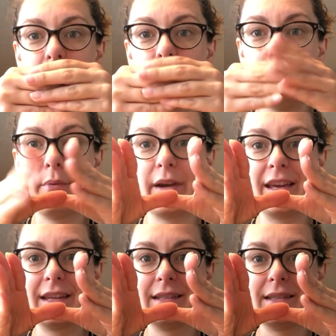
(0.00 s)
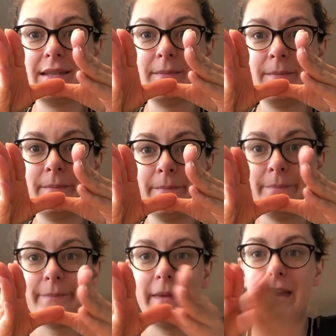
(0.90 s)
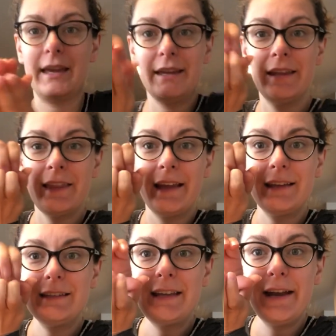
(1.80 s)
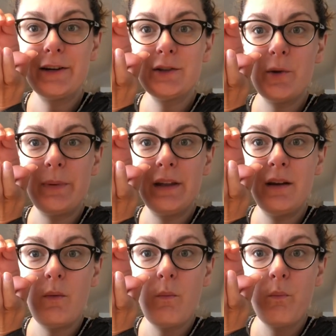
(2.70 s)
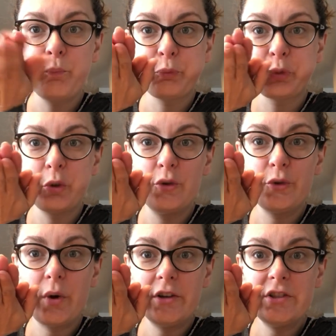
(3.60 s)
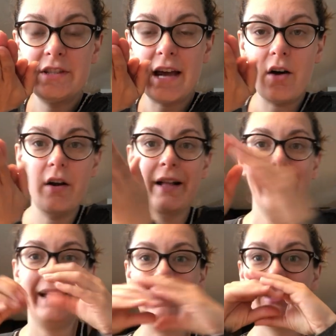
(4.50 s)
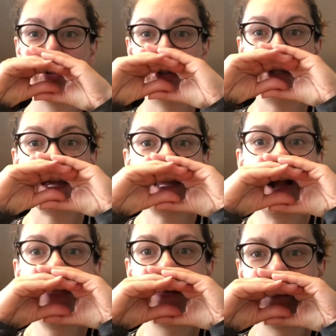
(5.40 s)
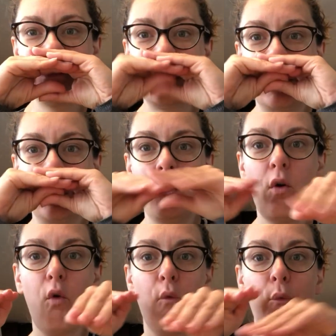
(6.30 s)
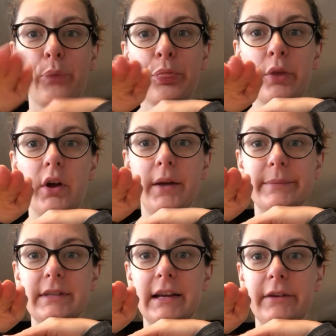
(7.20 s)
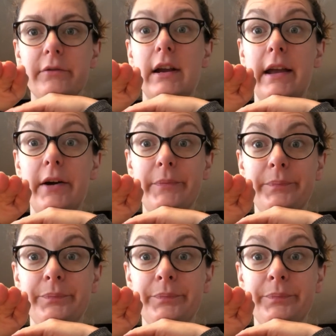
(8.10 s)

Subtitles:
it breaks. Okay, it like tears open, squashes out, and the jelly on the inside comes sliding right out